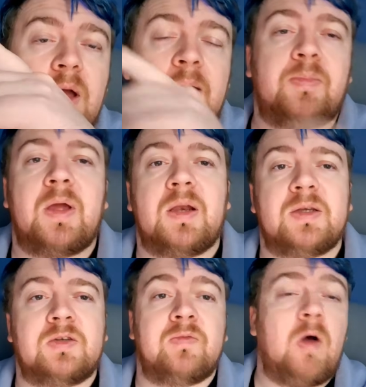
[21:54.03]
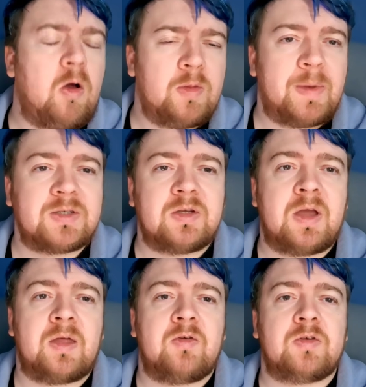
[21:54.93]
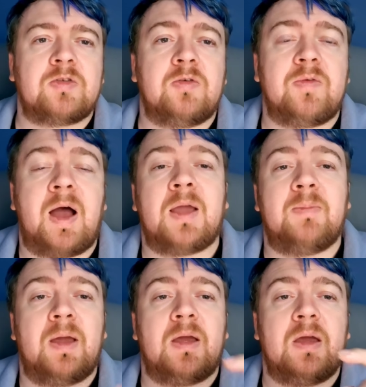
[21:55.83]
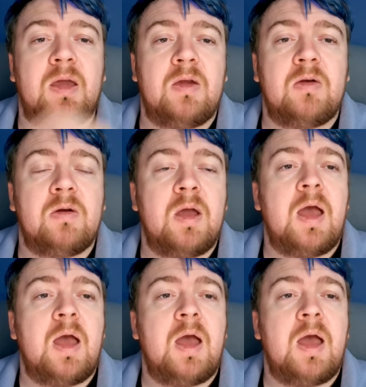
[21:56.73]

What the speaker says: a playlist of all the Magic Gathering stuff I make here,